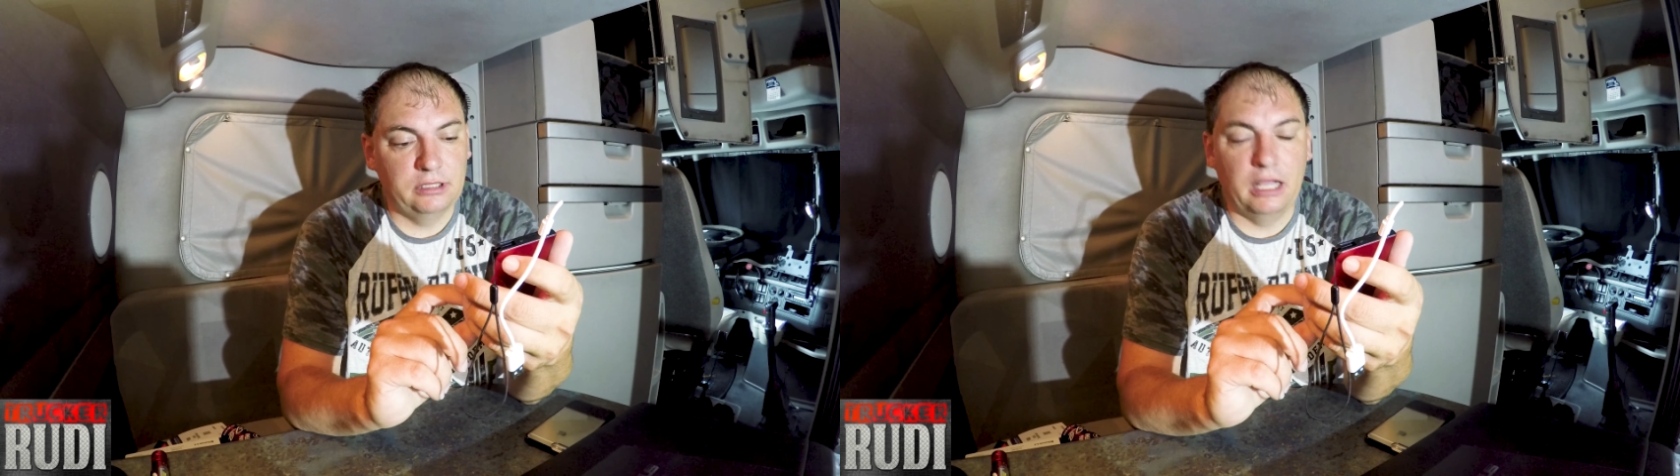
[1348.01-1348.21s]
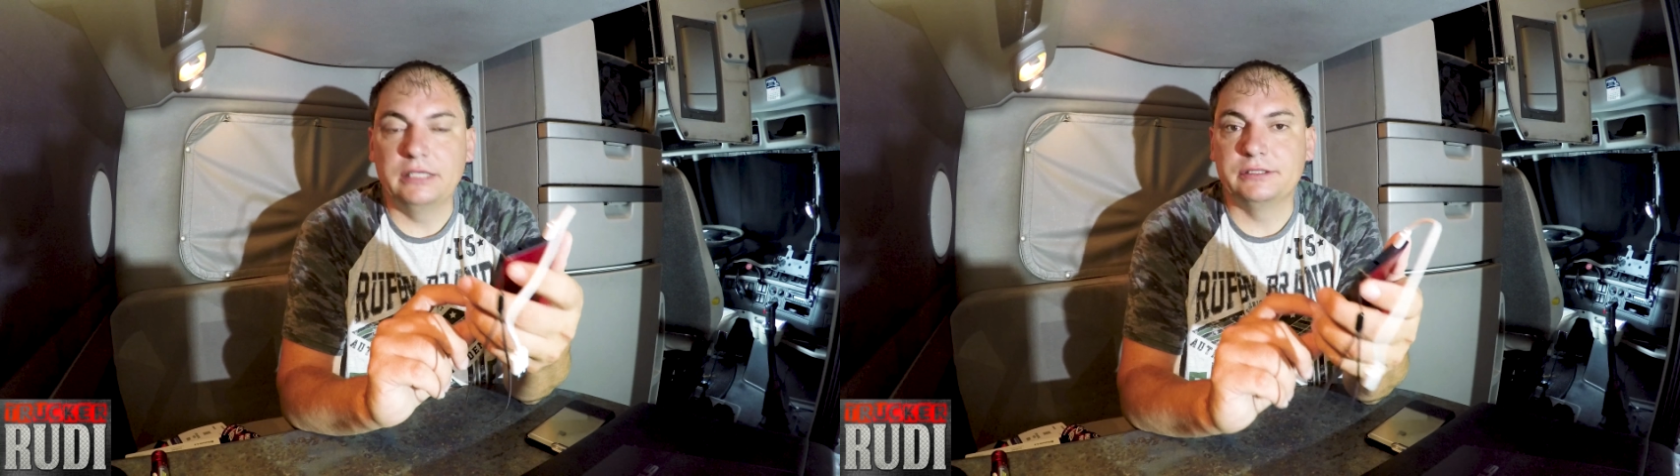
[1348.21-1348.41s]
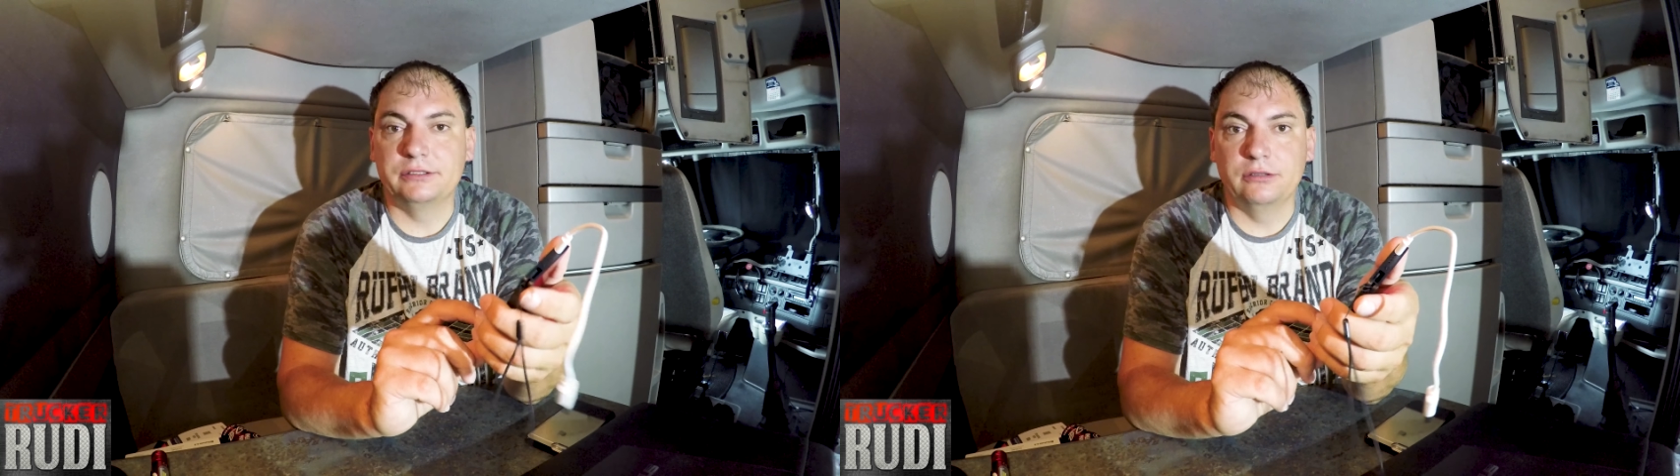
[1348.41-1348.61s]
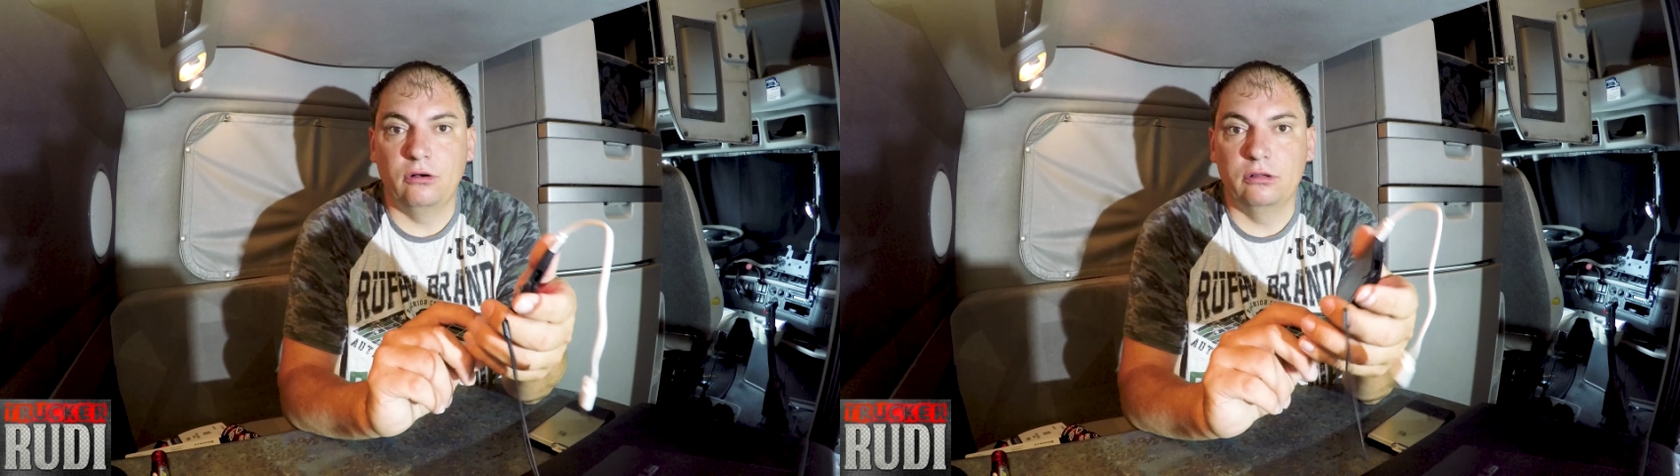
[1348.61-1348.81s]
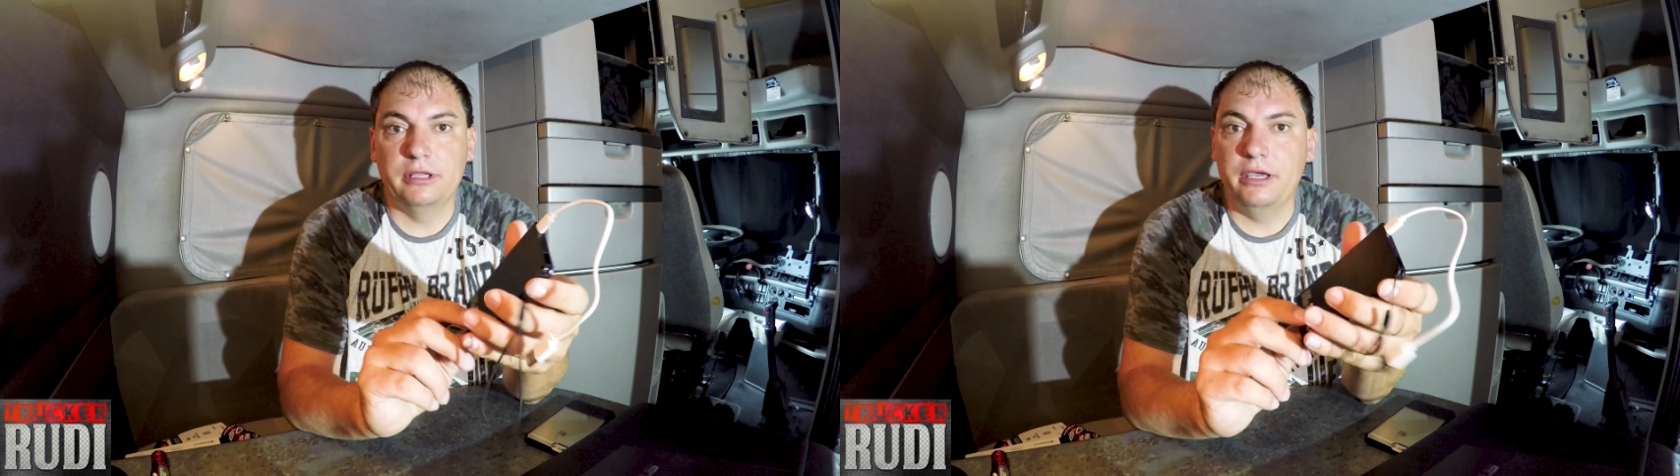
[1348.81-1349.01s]
last you
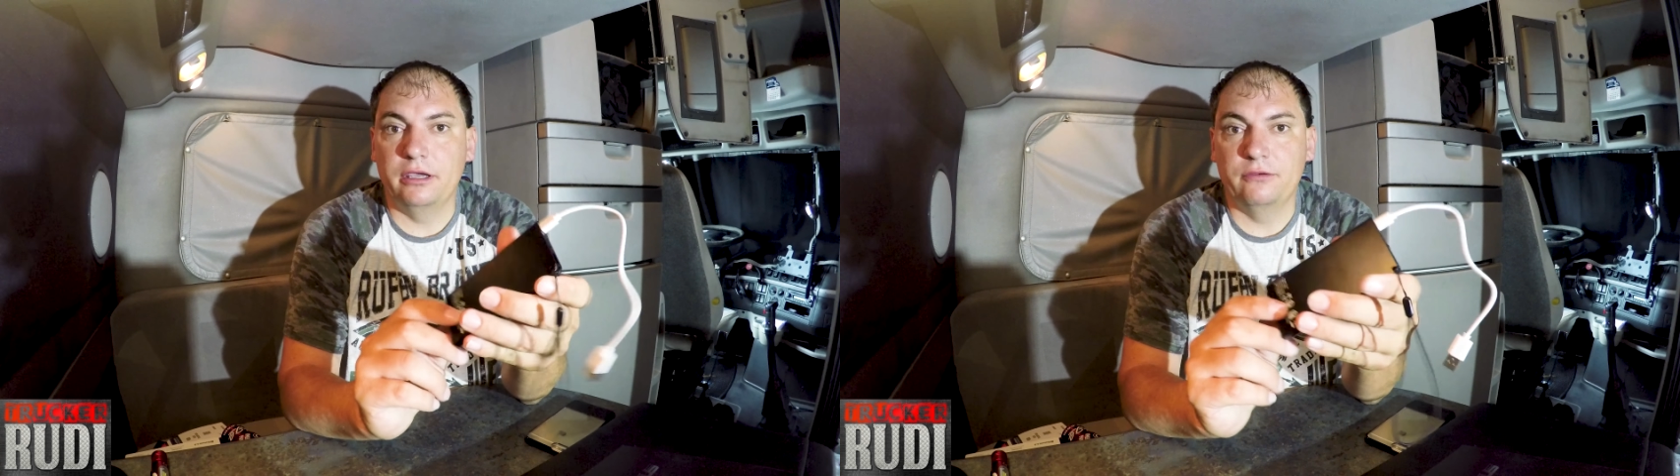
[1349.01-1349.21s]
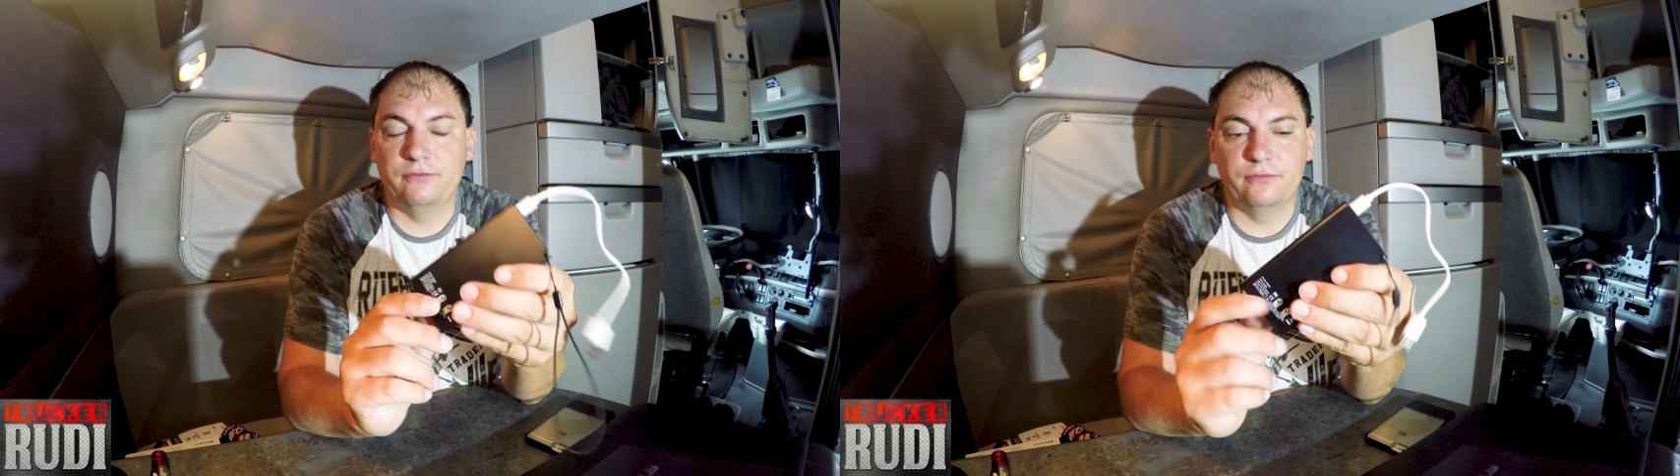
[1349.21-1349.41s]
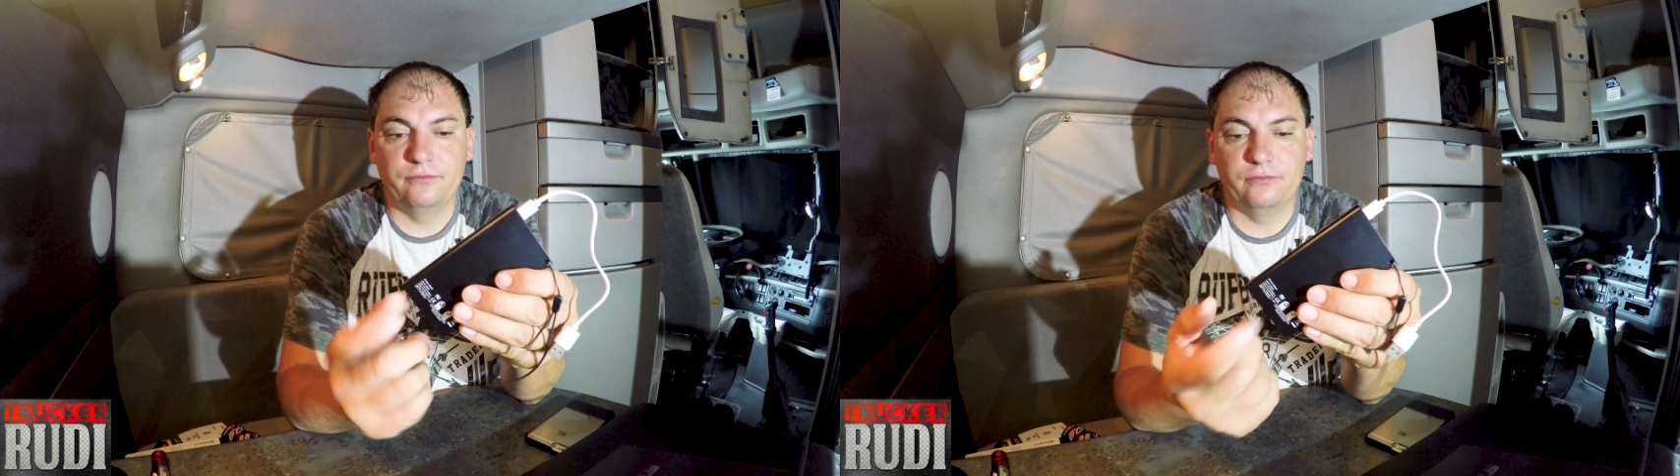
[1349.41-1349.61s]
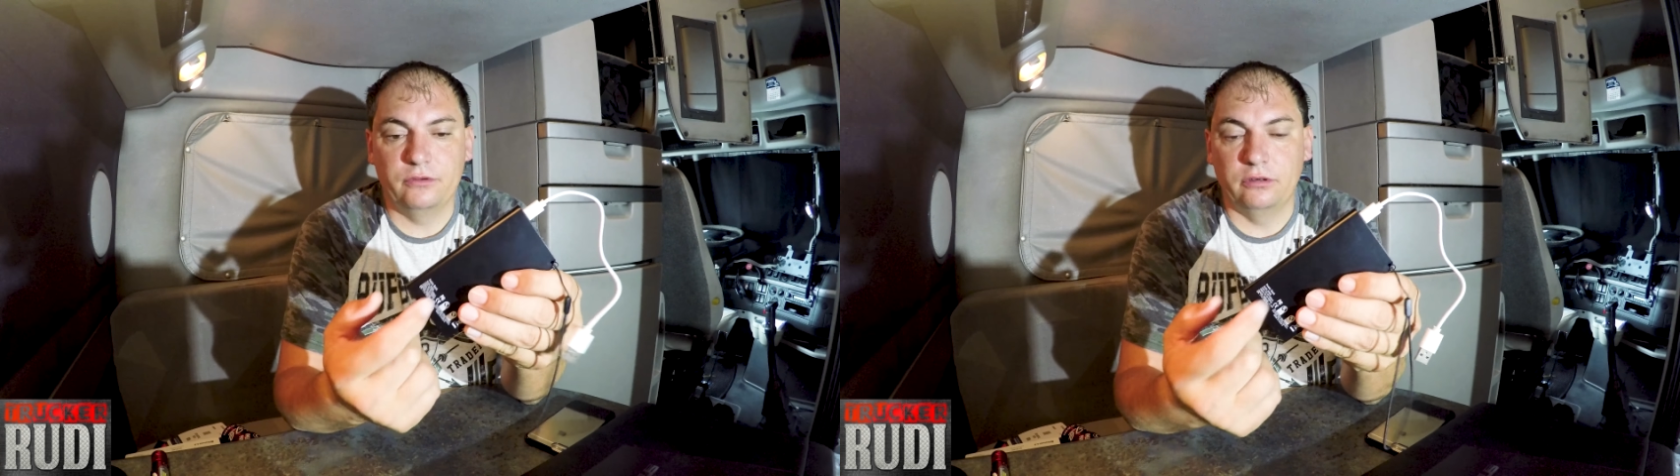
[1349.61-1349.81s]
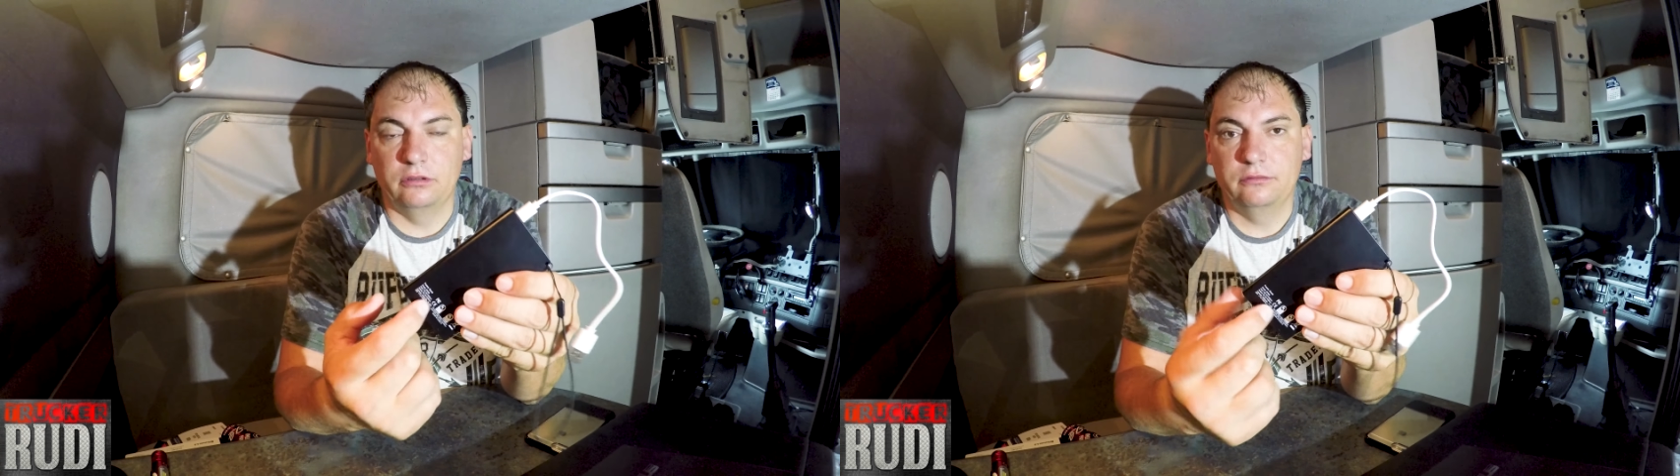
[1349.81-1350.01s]
all day if,
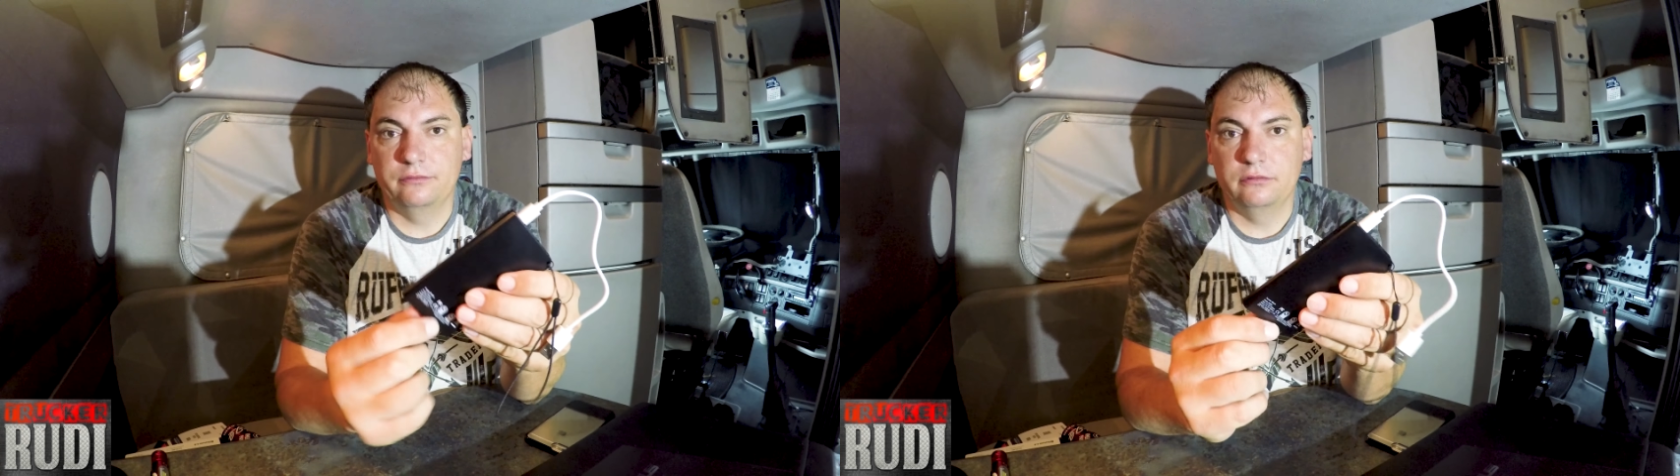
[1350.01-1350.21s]
you know,